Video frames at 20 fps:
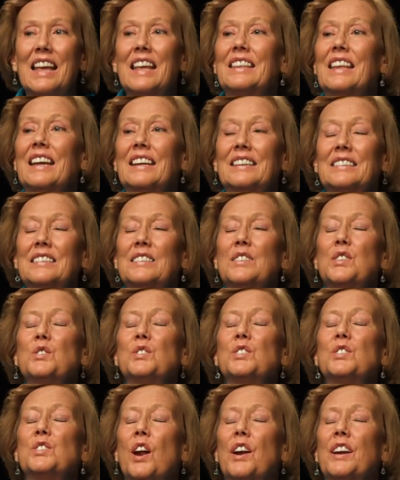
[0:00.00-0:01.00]
that you
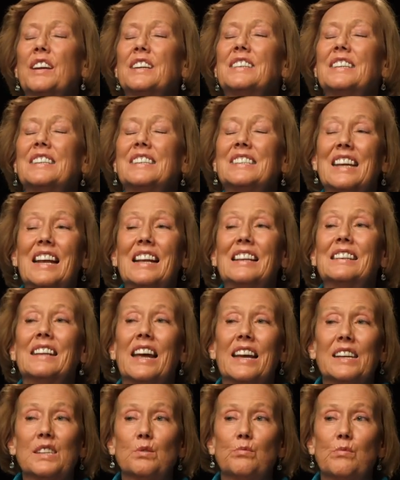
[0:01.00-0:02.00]
started to see
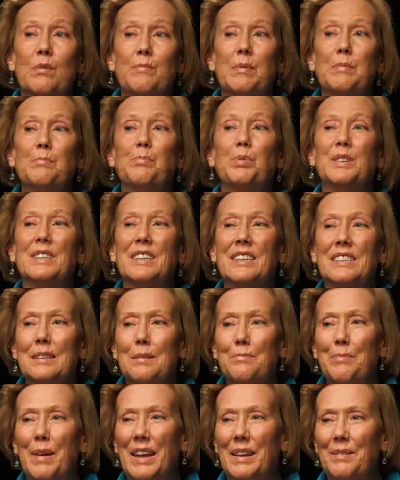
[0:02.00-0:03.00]
less women
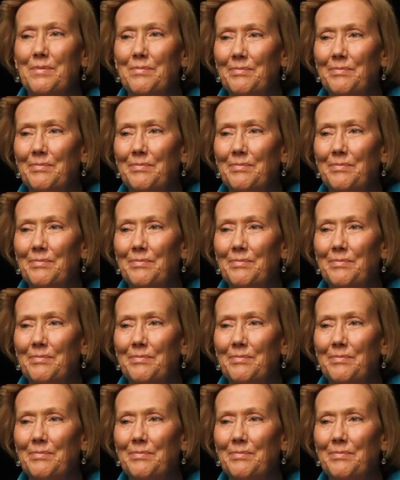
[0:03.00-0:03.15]
participate.